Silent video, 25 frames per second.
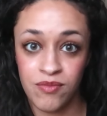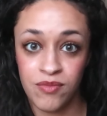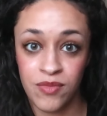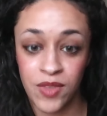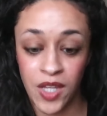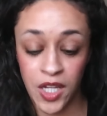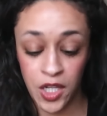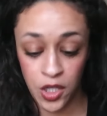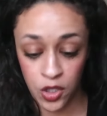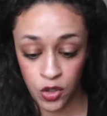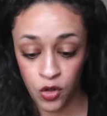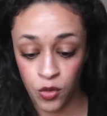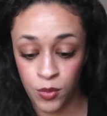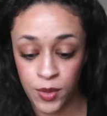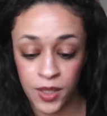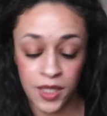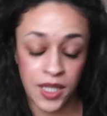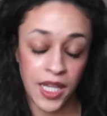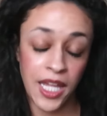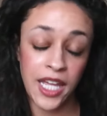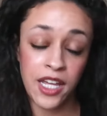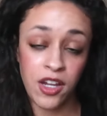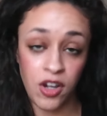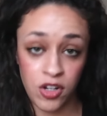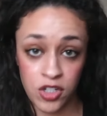Like, you'll be
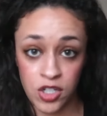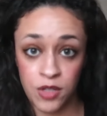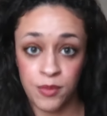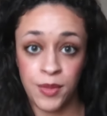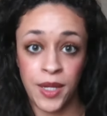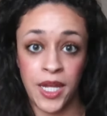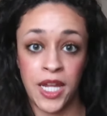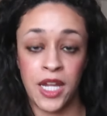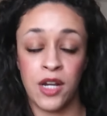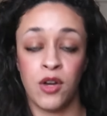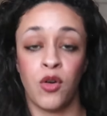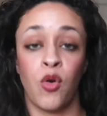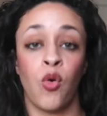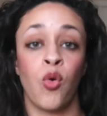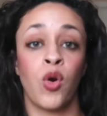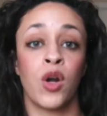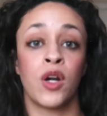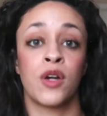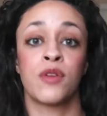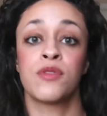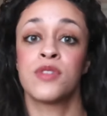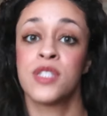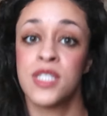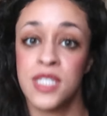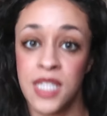laying on your bed
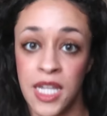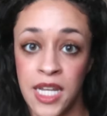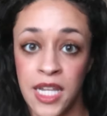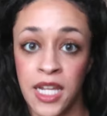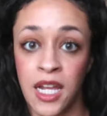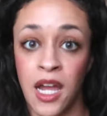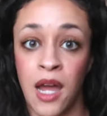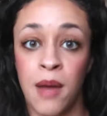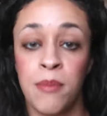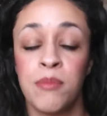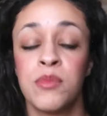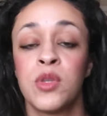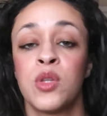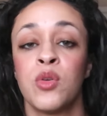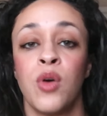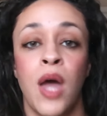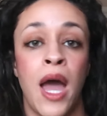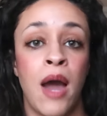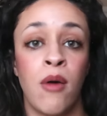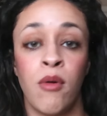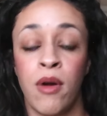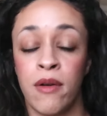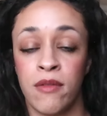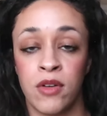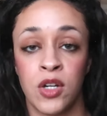or sitting up,
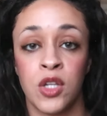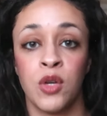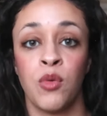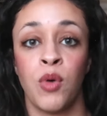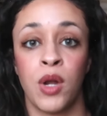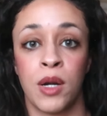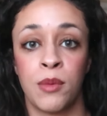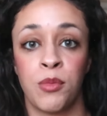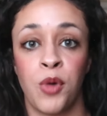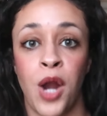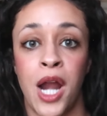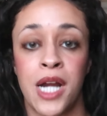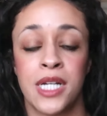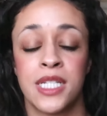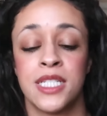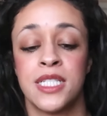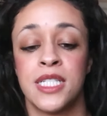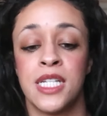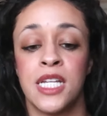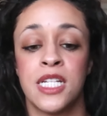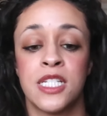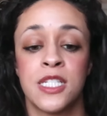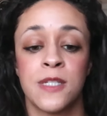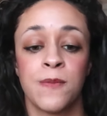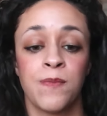however you want to practice
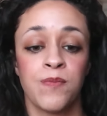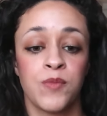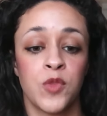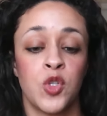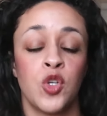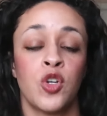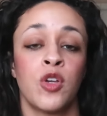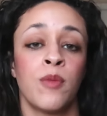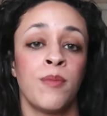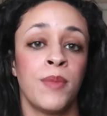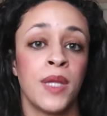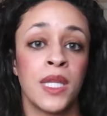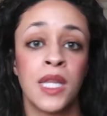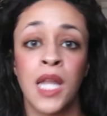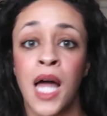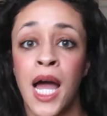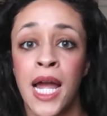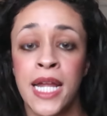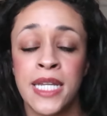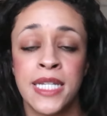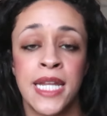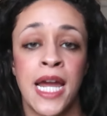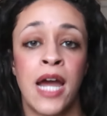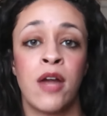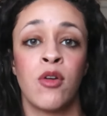this. You can be
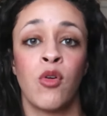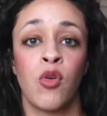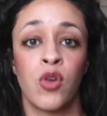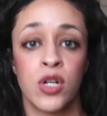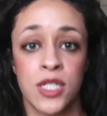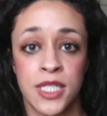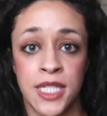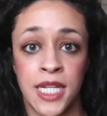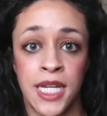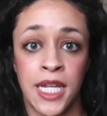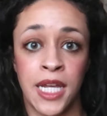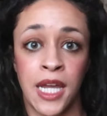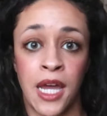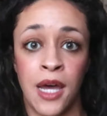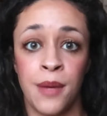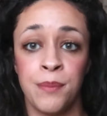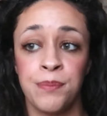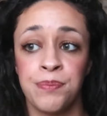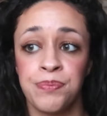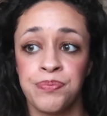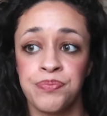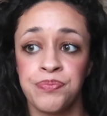lying down or sitting up.